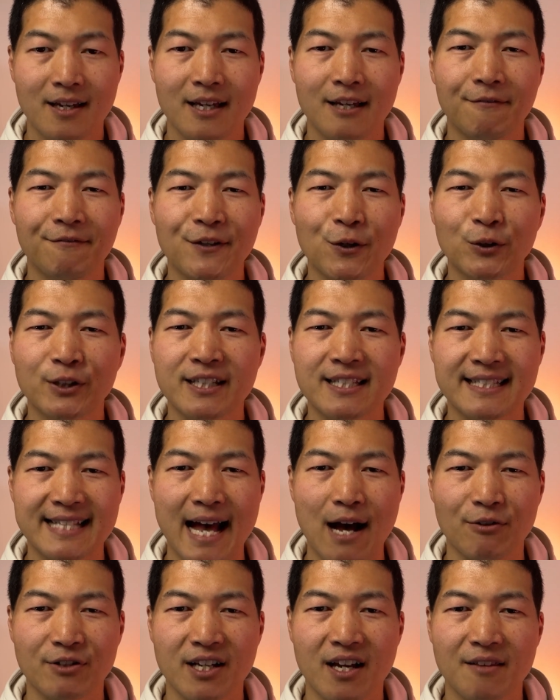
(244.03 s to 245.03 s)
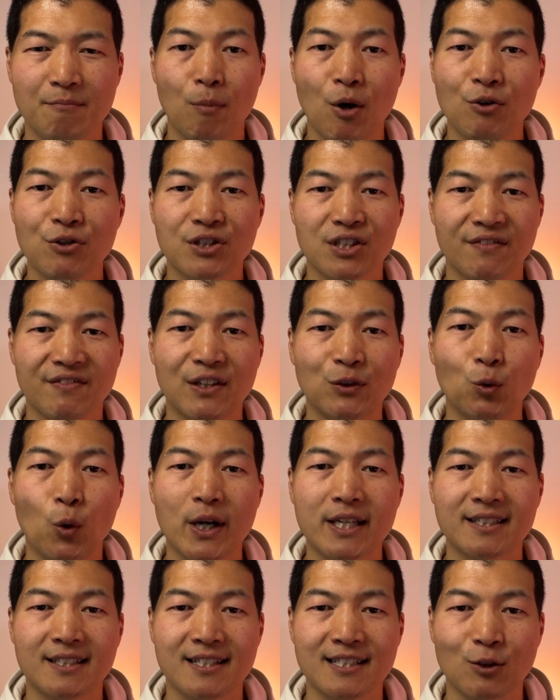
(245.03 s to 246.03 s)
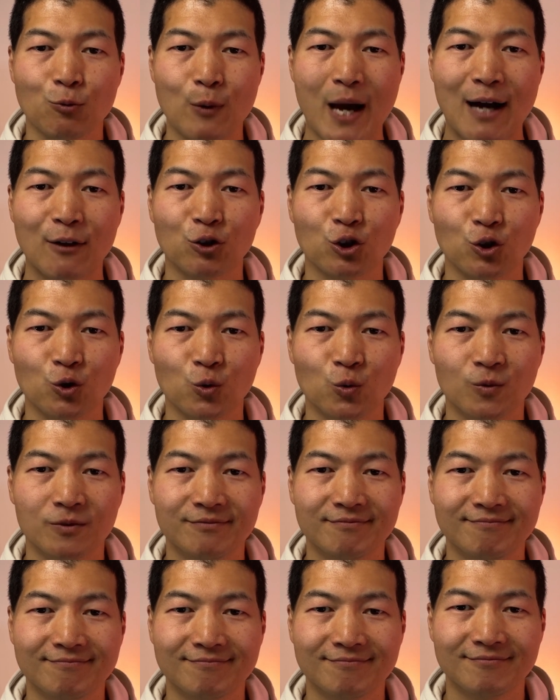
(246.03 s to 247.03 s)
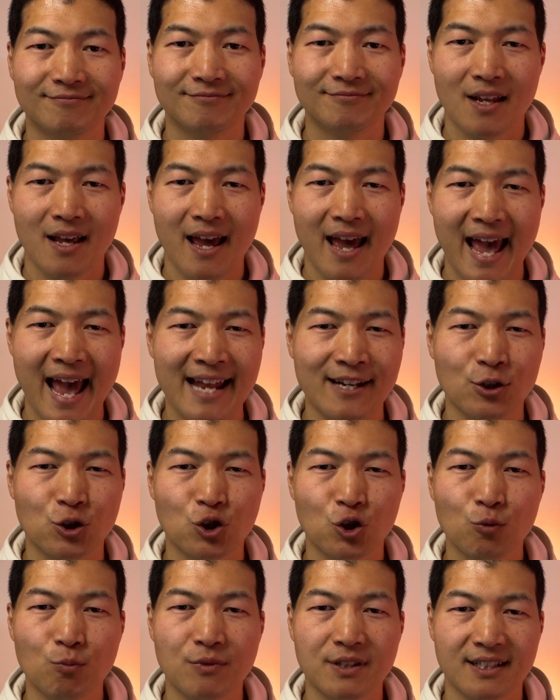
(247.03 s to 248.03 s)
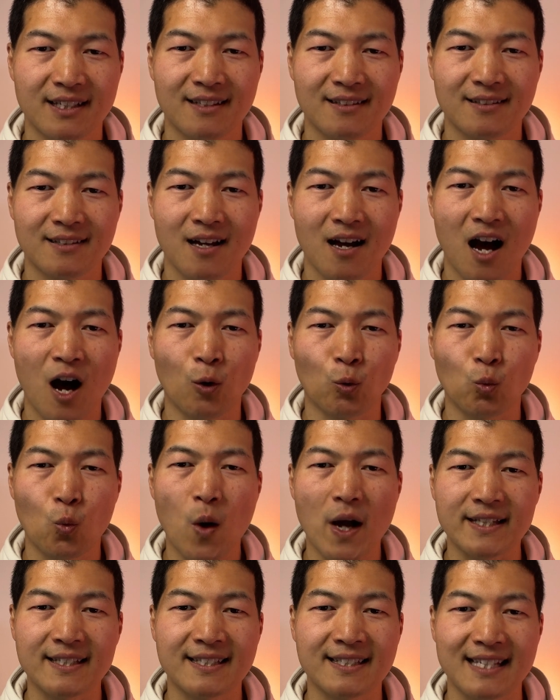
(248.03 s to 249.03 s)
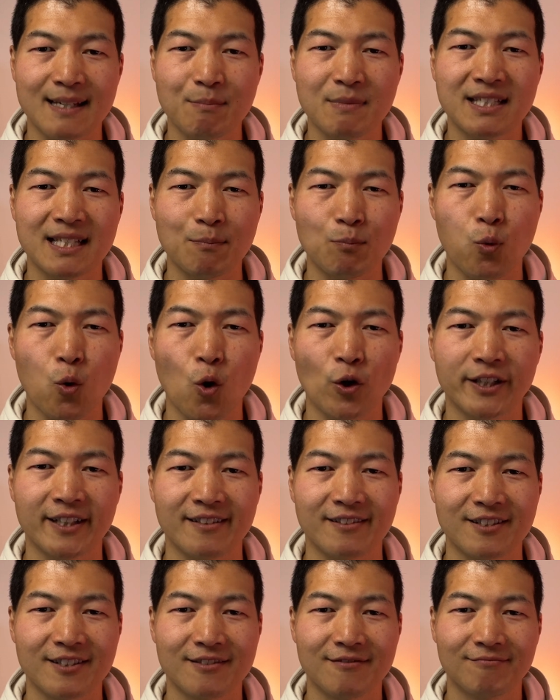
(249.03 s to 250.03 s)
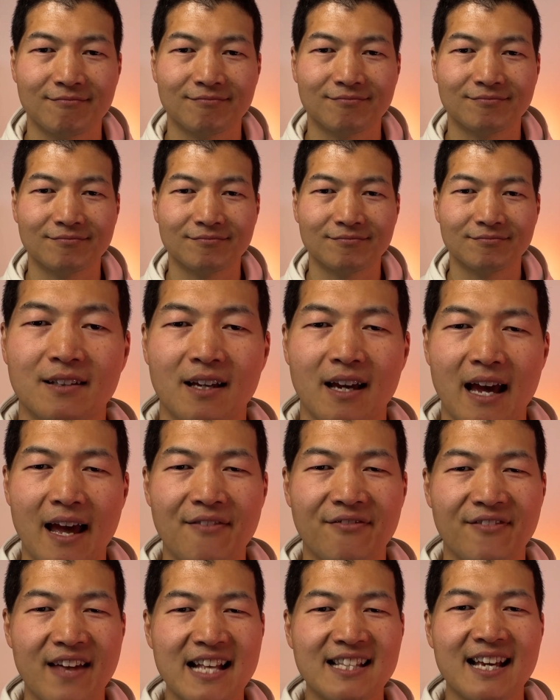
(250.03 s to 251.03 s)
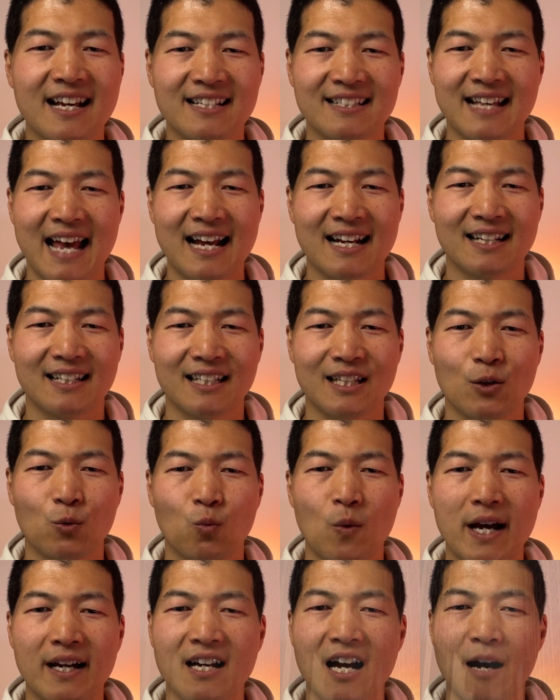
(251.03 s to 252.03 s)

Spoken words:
It filters out most of the noises around you and zooms in on what seems important. And that's exactly why